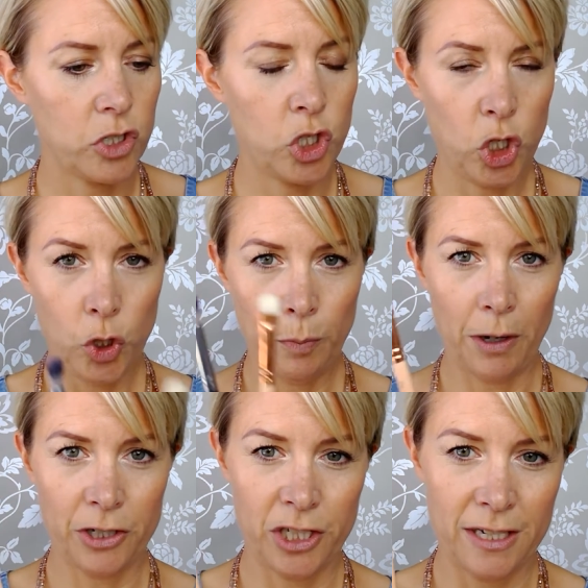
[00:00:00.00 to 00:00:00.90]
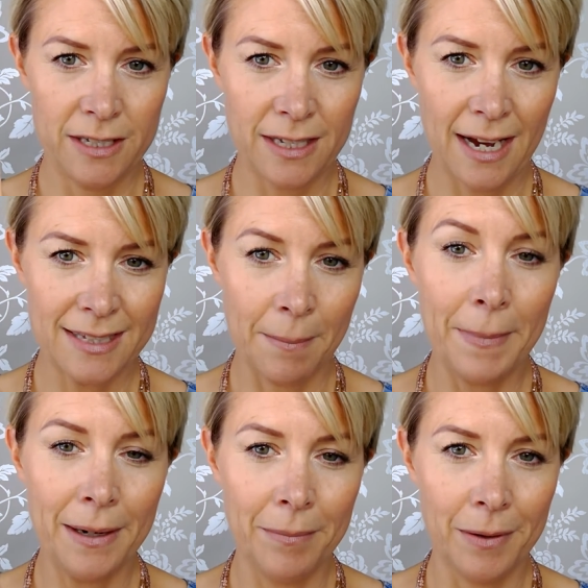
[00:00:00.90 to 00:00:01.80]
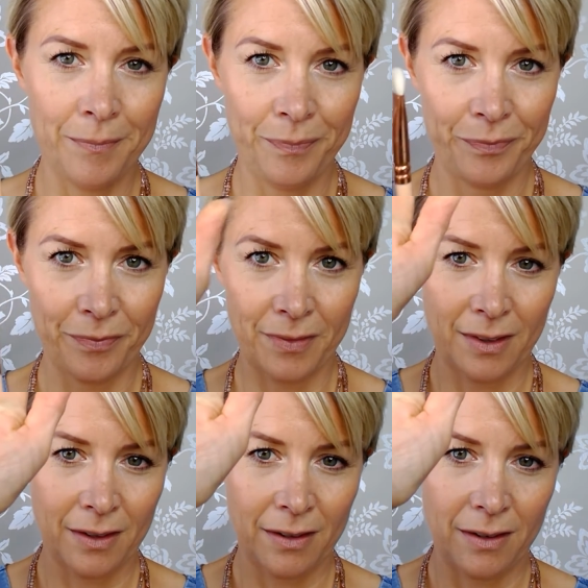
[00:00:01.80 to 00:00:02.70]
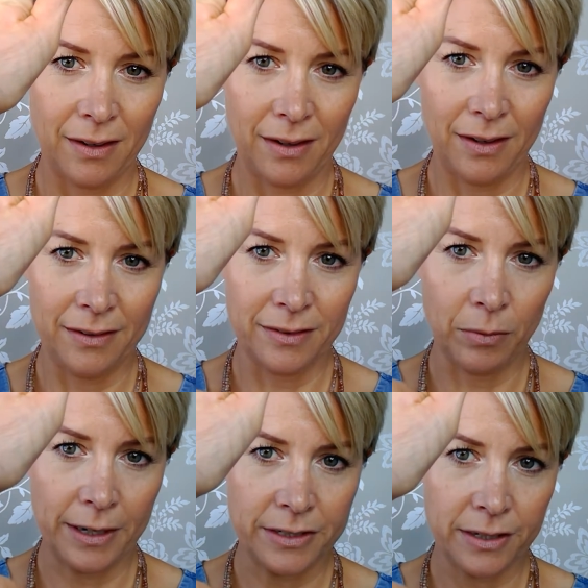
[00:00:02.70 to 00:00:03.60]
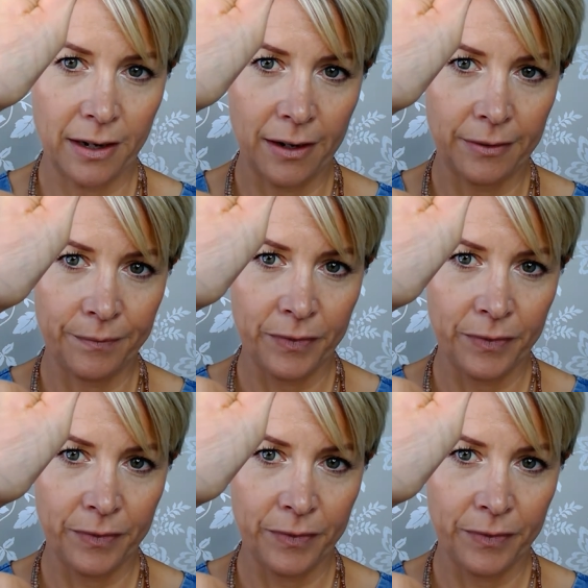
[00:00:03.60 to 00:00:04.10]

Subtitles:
2 brushes as a minimum is the way to go.